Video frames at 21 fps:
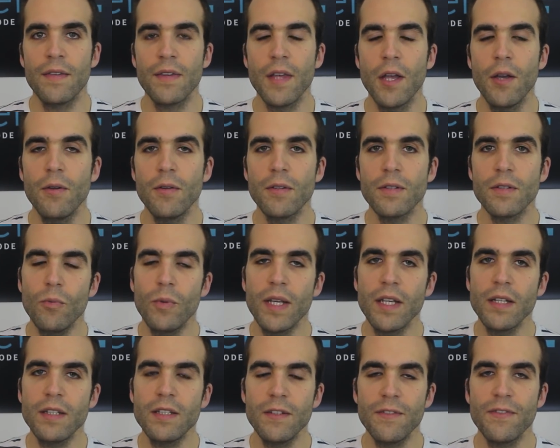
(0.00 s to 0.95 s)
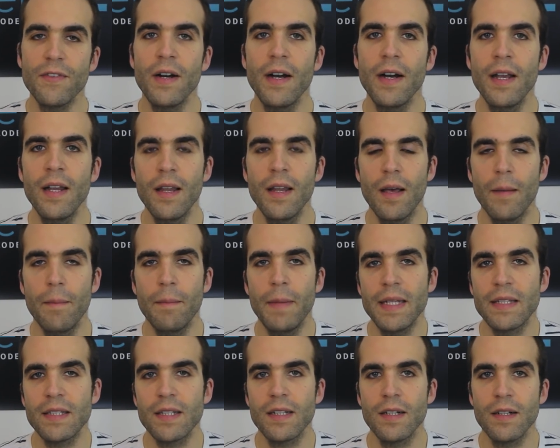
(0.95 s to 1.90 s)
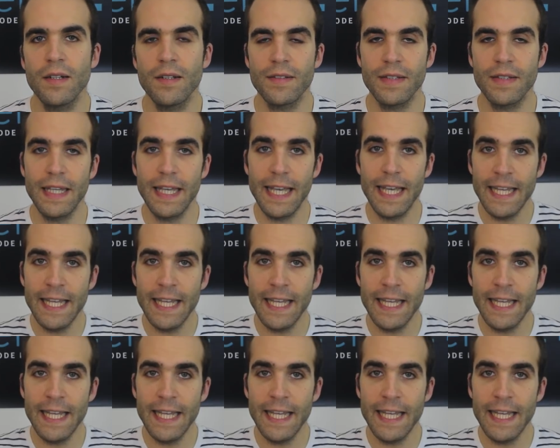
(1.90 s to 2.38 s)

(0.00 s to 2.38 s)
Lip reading: So we could define a metaclass